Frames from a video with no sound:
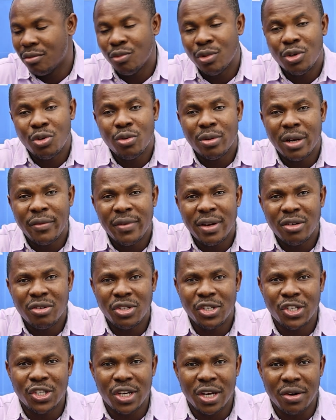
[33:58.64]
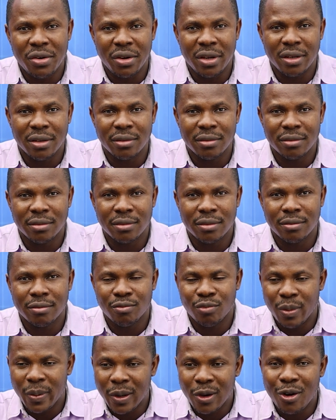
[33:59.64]
do revenue sharing.
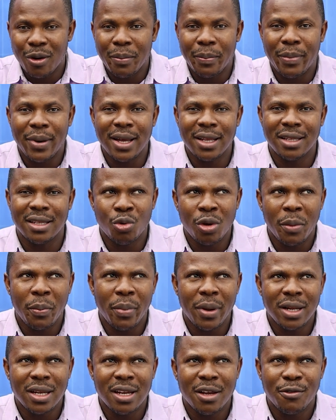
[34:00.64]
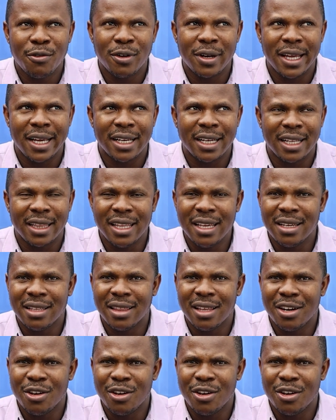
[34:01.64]
We are partners for like, I think